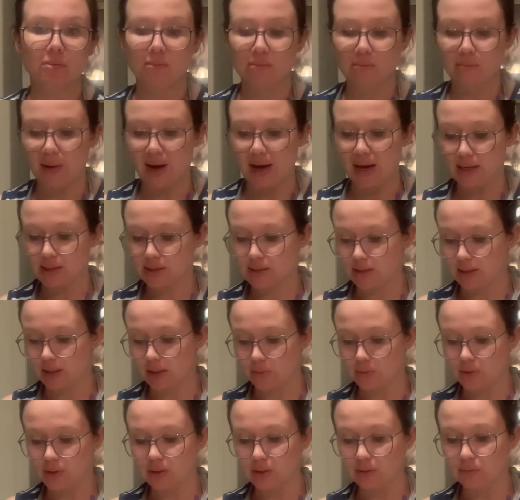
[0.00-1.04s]
max that I
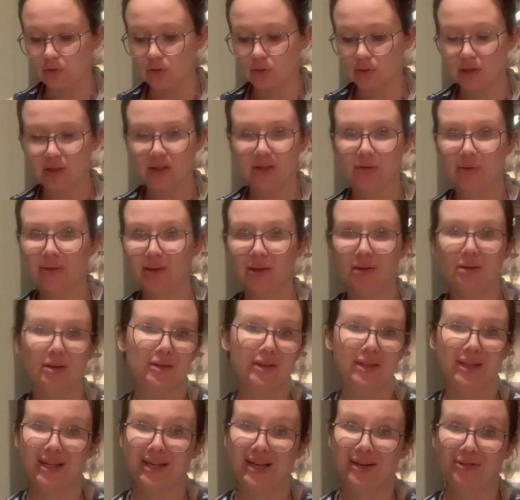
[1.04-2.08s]
would leave cookie dough in, not
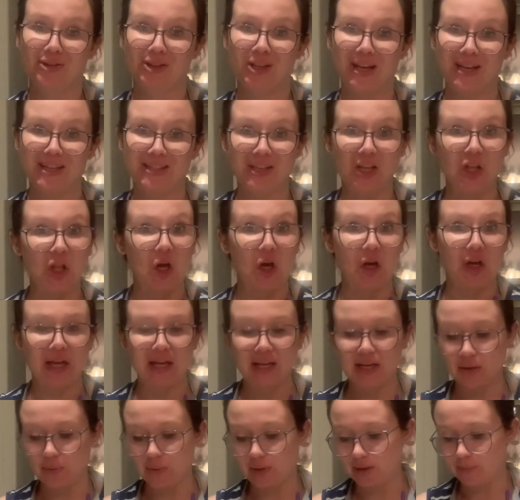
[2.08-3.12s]
that it ever lasts that long.
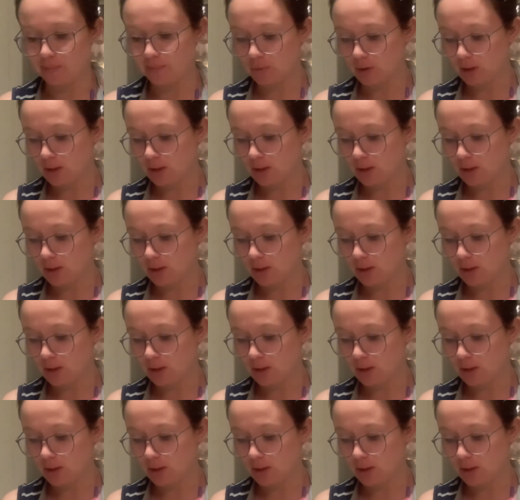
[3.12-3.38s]
Anyway.